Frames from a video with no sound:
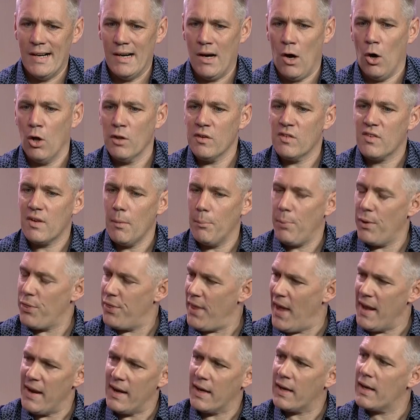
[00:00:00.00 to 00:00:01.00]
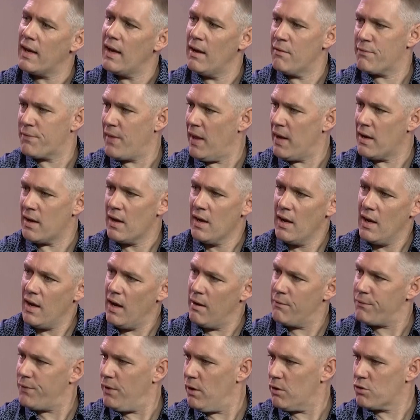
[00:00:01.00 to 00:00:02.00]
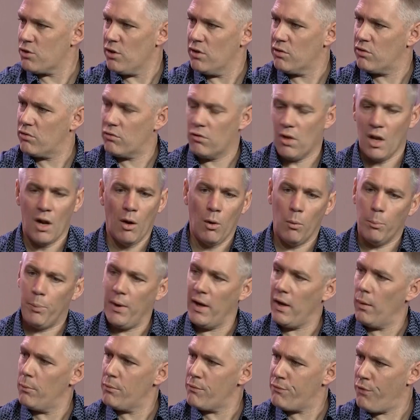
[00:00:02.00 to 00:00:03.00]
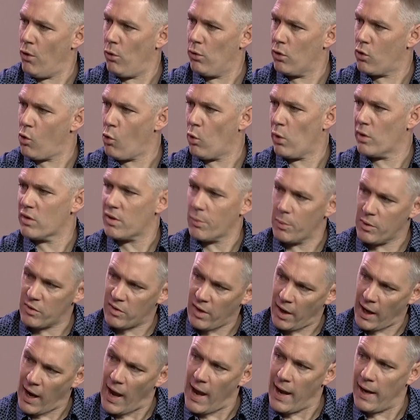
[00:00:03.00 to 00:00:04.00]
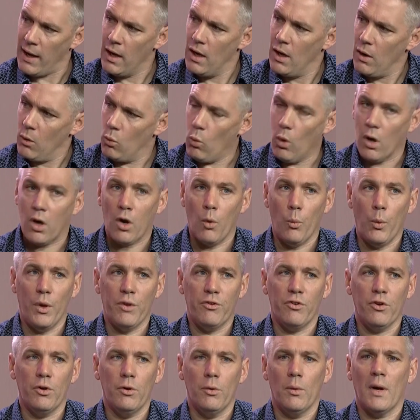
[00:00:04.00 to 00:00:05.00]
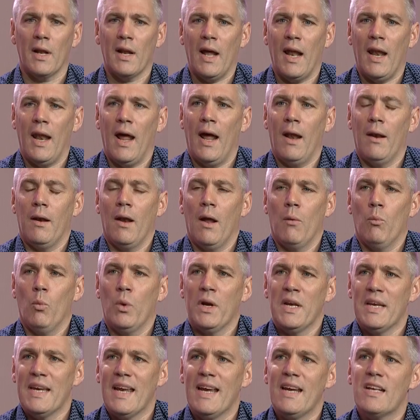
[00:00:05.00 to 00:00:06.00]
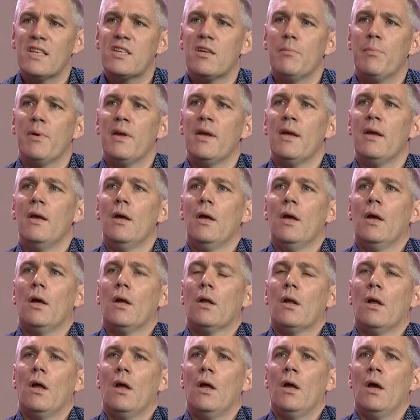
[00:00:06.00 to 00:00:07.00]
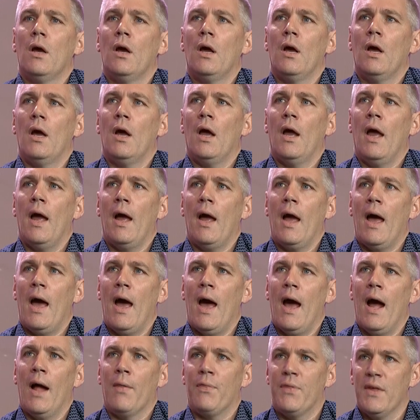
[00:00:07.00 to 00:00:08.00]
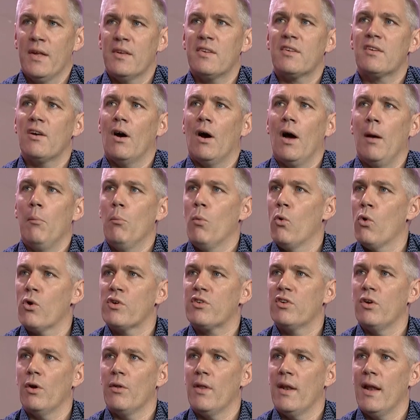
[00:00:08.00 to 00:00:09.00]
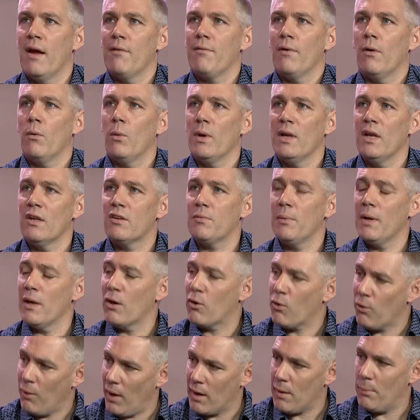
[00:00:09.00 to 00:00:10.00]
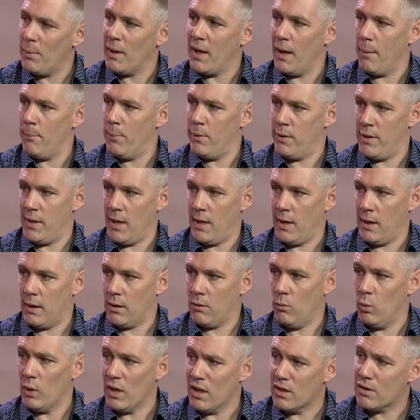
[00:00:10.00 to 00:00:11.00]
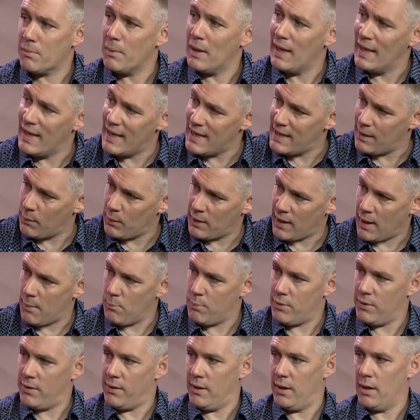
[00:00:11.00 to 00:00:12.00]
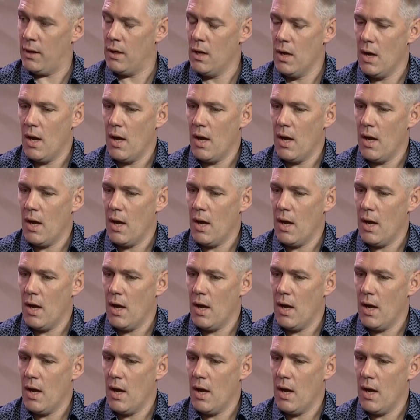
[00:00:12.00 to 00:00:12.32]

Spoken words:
unsympathetic if they're just picking up the phone and calling someone saying, hey, what can we do? And we need to be, at this time more so than ever, we need to be incredibly empathetic. We need to be leading with empathy.